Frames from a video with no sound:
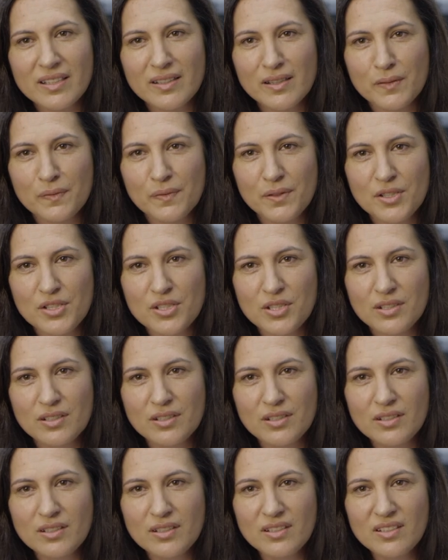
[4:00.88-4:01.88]
in the future,
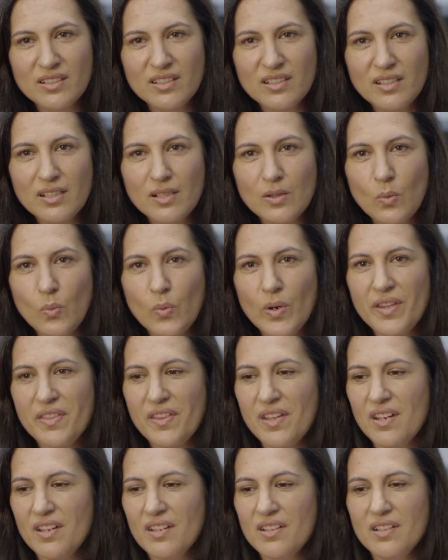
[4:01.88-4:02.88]

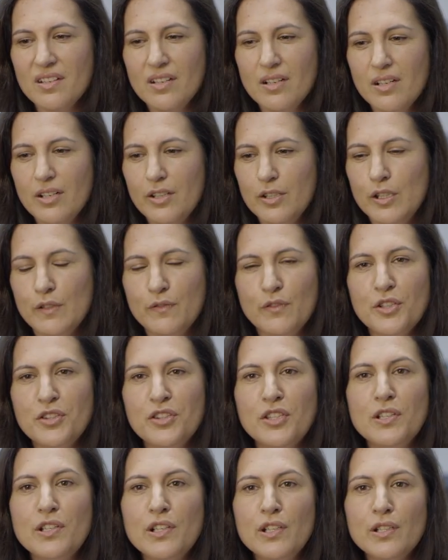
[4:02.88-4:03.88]
whether you've got
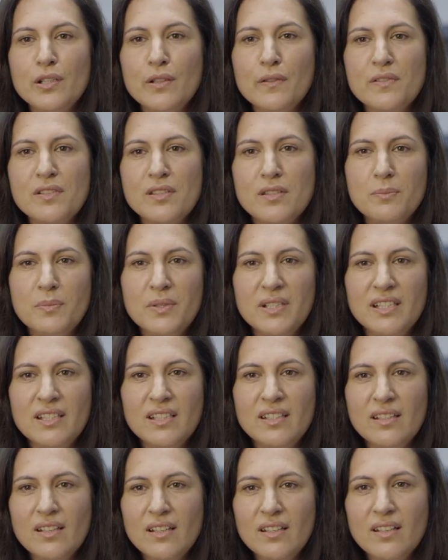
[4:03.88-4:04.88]
the nerves to
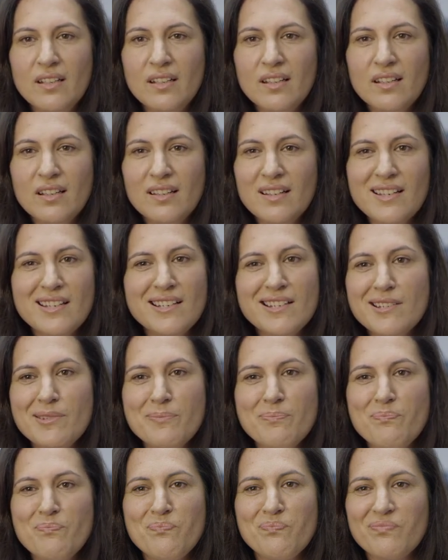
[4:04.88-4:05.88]
be
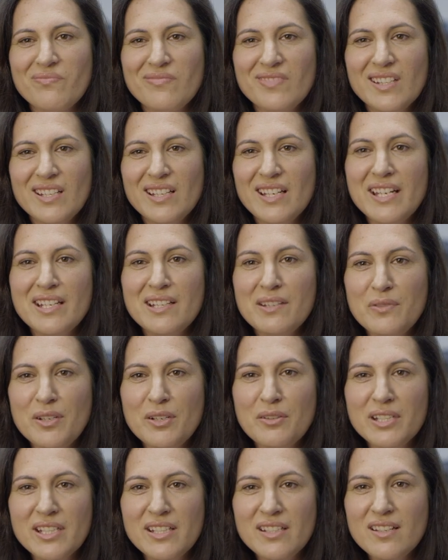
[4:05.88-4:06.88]
um, in a
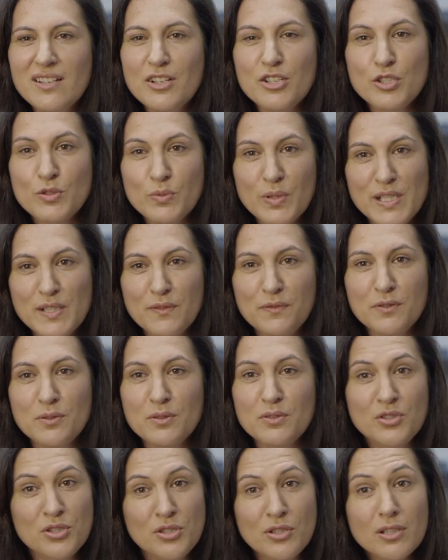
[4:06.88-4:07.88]
very
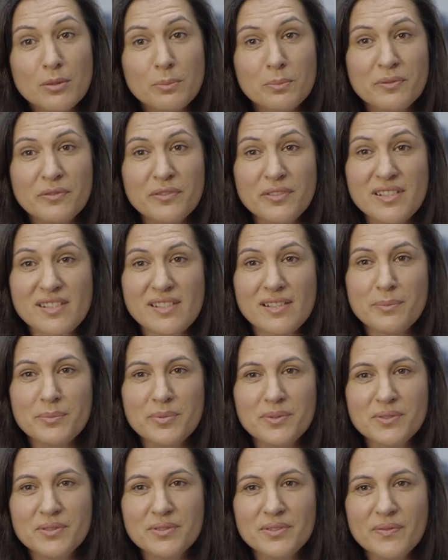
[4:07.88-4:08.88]
stressful job, for
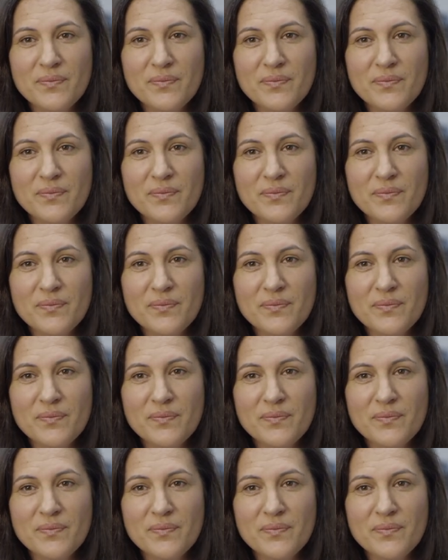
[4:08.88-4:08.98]
example.